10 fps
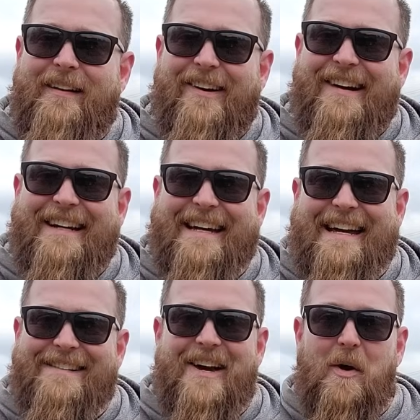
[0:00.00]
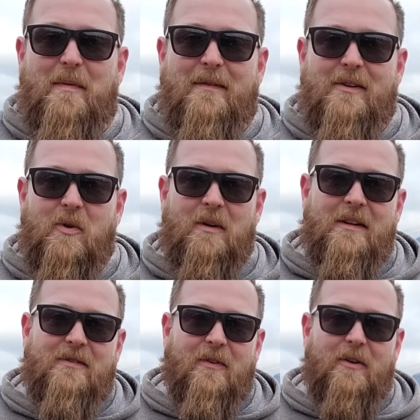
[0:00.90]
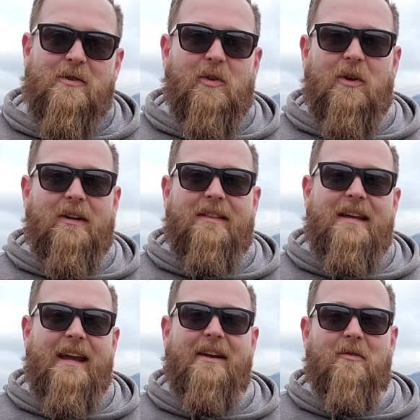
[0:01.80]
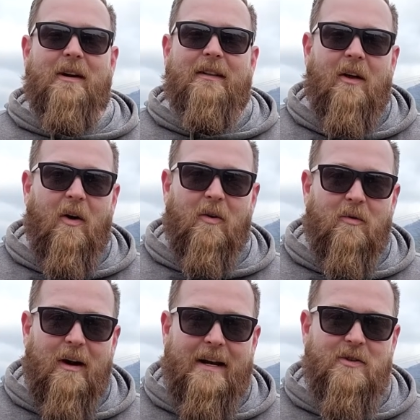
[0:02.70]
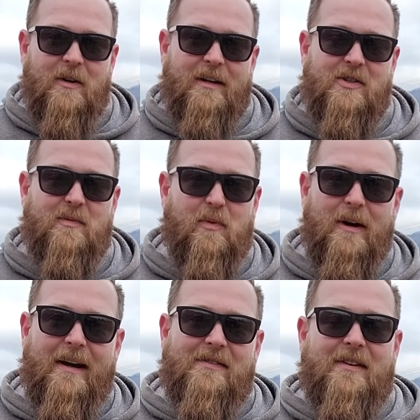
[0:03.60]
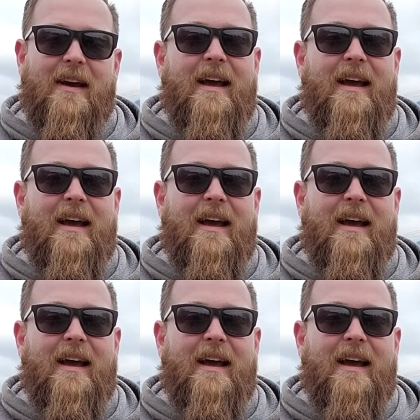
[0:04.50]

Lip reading: All right, guys, I hope you've enjoyed this first look at the Henry Long Ranger Express.